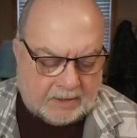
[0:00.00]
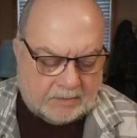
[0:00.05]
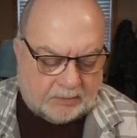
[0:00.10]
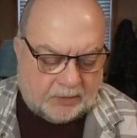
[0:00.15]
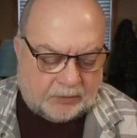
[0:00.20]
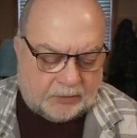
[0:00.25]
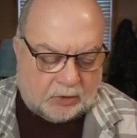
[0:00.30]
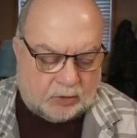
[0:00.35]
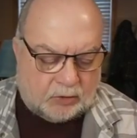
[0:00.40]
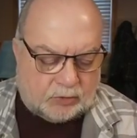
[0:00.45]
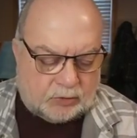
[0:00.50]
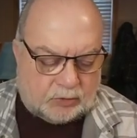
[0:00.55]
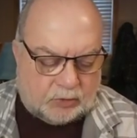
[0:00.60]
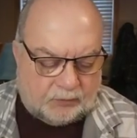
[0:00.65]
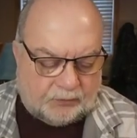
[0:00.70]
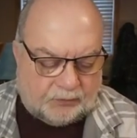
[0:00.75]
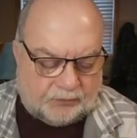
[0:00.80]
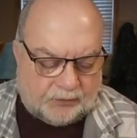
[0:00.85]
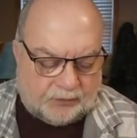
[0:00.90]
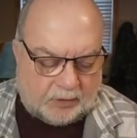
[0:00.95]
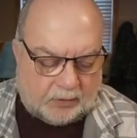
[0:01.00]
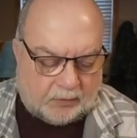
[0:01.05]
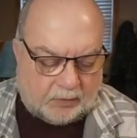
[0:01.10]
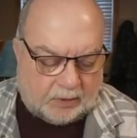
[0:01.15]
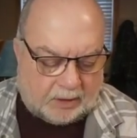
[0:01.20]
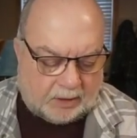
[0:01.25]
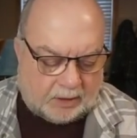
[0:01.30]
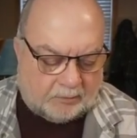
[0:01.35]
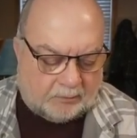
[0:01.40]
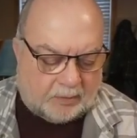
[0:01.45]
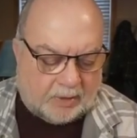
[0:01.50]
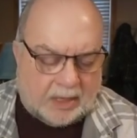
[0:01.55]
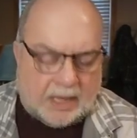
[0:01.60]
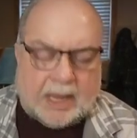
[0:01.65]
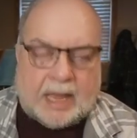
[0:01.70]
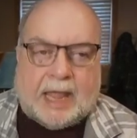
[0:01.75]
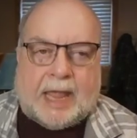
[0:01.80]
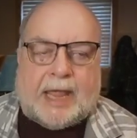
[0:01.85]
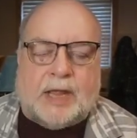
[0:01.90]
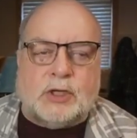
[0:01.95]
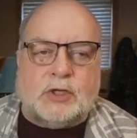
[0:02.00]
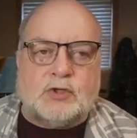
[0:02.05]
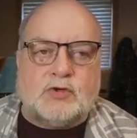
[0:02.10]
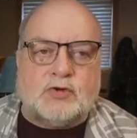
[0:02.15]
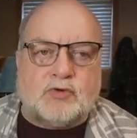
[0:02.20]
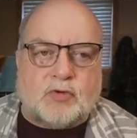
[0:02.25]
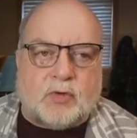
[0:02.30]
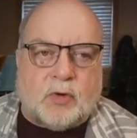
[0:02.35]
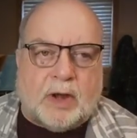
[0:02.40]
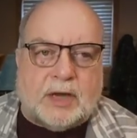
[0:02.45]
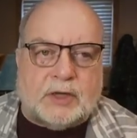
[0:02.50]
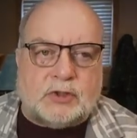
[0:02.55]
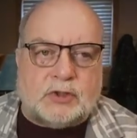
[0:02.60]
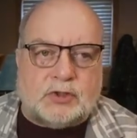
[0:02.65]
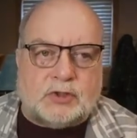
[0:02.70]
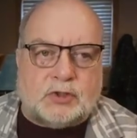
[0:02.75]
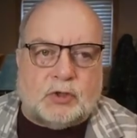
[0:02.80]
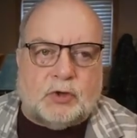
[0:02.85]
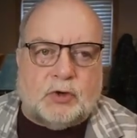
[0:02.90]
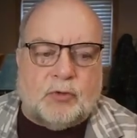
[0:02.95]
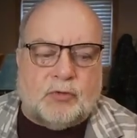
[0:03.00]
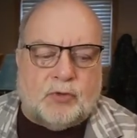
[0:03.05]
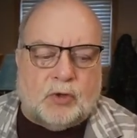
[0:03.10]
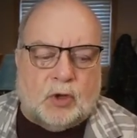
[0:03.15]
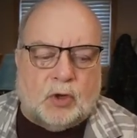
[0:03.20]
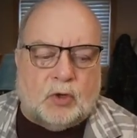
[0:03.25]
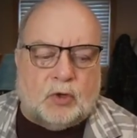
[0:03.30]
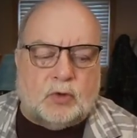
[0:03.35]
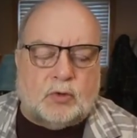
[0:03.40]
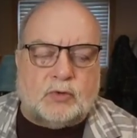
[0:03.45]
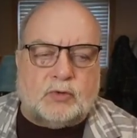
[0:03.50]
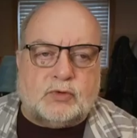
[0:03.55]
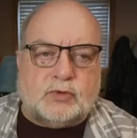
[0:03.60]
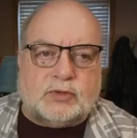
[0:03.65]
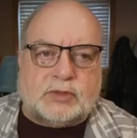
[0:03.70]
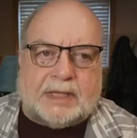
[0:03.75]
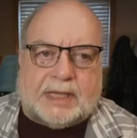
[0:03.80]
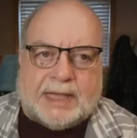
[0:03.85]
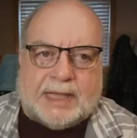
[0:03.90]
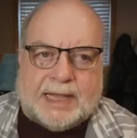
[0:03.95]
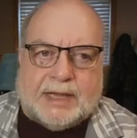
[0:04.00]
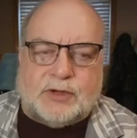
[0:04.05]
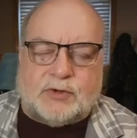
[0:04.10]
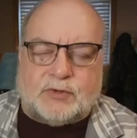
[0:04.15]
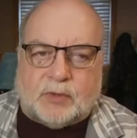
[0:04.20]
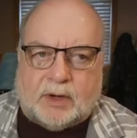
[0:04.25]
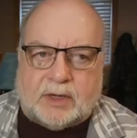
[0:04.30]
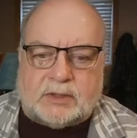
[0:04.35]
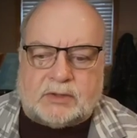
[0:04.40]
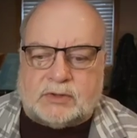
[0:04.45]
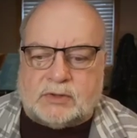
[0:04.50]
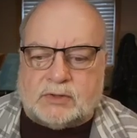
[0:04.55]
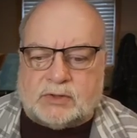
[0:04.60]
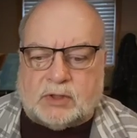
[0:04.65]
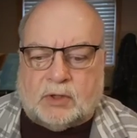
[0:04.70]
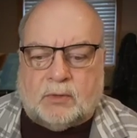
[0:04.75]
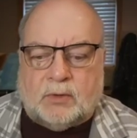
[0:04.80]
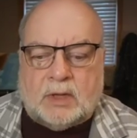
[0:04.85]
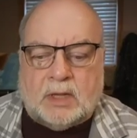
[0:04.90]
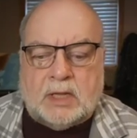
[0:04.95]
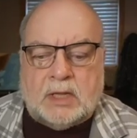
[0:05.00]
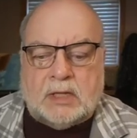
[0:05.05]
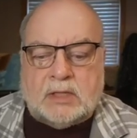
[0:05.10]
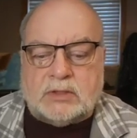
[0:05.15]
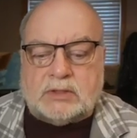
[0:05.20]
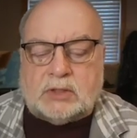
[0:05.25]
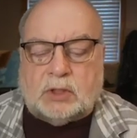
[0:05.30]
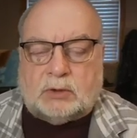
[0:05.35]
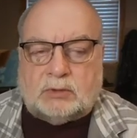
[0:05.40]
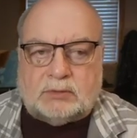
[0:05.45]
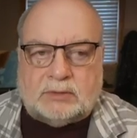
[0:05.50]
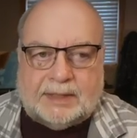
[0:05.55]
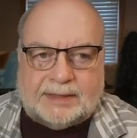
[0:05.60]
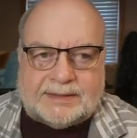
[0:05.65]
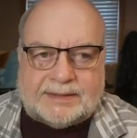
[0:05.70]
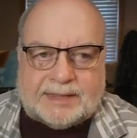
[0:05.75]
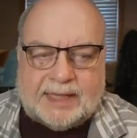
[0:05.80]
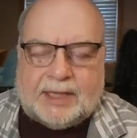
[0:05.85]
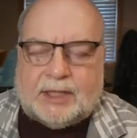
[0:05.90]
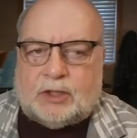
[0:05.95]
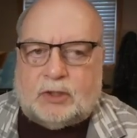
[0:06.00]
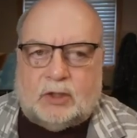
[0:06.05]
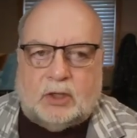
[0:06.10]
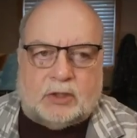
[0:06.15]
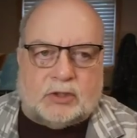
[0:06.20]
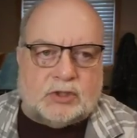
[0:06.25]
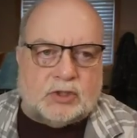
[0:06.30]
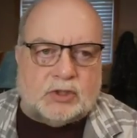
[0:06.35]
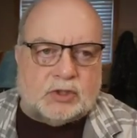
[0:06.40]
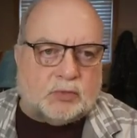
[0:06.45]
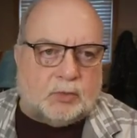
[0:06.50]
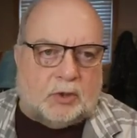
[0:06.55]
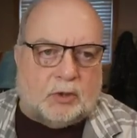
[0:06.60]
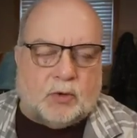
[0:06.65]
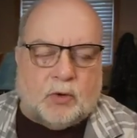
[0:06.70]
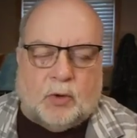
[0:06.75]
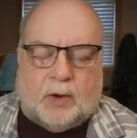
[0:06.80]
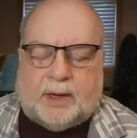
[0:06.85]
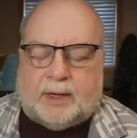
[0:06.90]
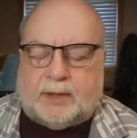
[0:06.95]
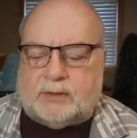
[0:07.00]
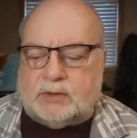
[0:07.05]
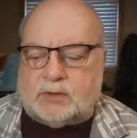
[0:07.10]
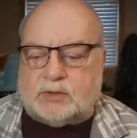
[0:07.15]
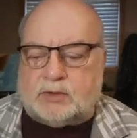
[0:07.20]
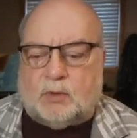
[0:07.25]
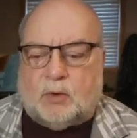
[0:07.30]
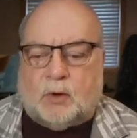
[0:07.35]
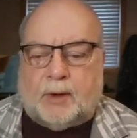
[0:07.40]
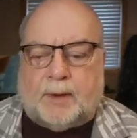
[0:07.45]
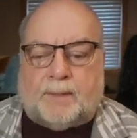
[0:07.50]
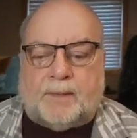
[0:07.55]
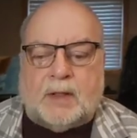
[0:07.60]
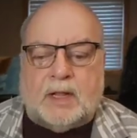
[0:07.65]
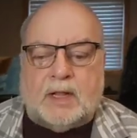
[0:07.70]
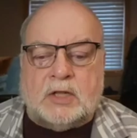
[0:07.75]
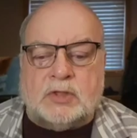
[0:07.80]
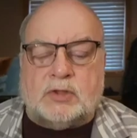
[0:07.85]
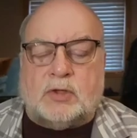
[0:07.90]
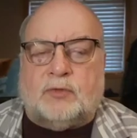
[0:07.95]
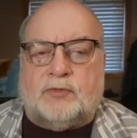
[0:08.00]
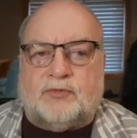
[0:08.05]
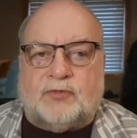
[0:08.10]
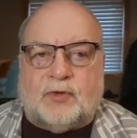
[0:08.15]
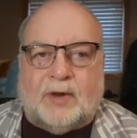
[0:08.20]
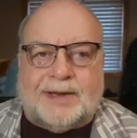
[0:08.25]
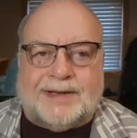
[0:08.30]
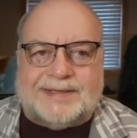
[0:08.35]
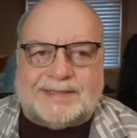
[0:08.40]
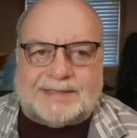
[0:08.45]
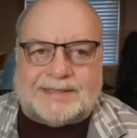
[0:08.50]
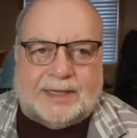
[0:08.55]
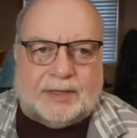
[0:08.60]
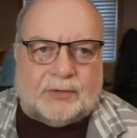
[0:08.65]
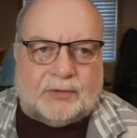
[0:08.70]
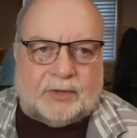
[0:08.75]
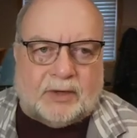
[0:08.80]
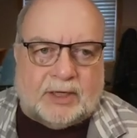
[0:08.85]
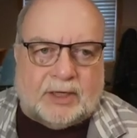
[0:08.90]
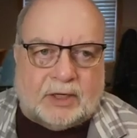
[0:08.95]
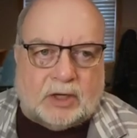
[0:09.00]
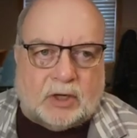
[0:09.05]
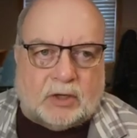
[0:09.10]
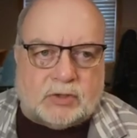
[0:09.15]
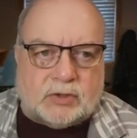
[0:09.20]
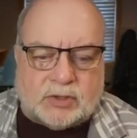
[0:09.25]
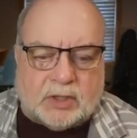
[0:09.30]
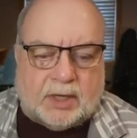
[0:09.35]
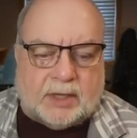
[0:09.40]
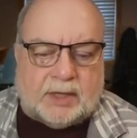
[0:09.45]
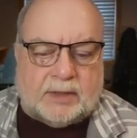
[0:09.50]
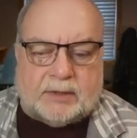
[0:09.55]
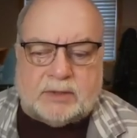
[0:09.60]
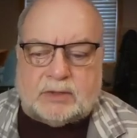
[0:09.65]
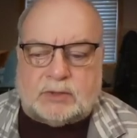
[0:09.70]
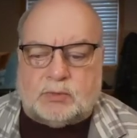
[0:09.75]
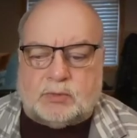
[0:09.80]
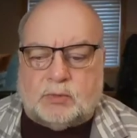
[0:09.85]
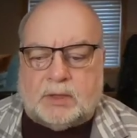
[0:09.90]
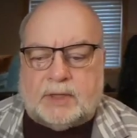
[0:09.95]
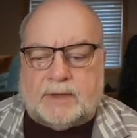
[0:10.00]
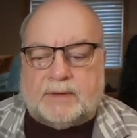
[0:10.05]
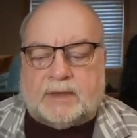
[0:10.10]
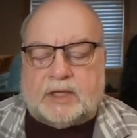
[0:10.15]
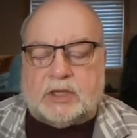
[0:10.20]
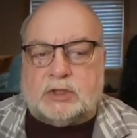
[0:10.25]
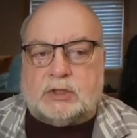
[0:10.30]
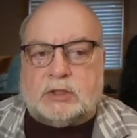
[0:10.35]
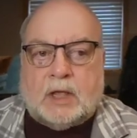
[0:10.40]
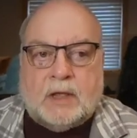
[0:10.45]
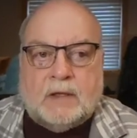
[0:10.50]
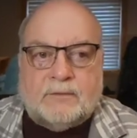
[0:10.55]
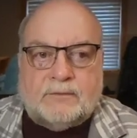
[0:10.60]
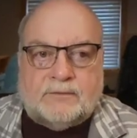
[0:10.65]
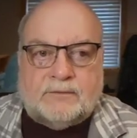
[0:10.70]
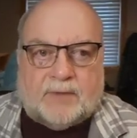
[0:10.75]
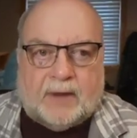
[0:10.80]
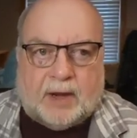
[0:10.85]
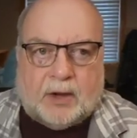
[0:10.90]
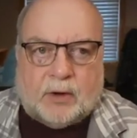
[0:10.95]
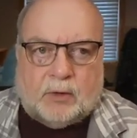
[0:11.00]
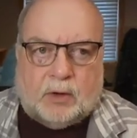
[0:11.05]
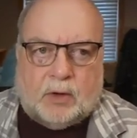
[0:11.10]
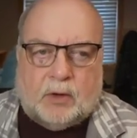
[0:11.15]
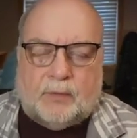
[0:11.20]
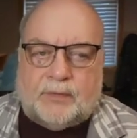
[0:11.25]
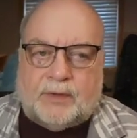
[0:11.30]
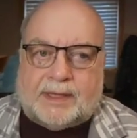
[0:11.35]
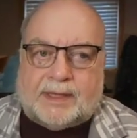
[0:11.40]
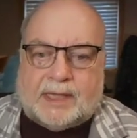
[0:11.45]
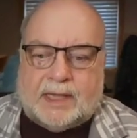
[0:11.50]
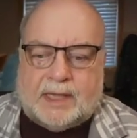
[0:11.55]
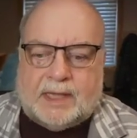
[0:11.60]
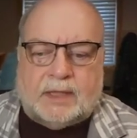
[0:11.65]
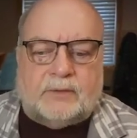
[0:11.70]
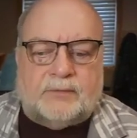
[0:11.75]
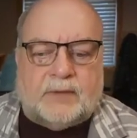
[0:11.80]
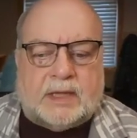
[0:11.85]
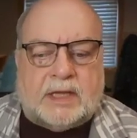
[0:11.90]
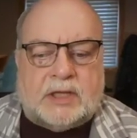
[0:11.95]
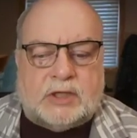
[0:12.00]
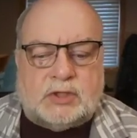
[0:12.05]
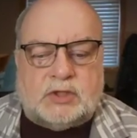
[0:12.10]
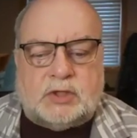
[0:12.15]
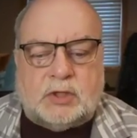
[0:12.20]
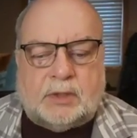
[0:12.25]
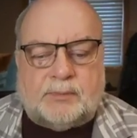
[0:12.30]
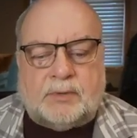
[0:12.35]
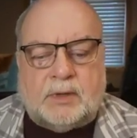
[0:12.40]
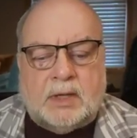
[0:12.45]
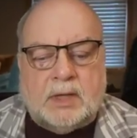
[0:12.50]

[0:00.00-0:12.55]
But those who fear him and treasure those he treasures. So let's take a look just real quick this morning. So front and center in our study this week is Pharaoh, the king of Egypt.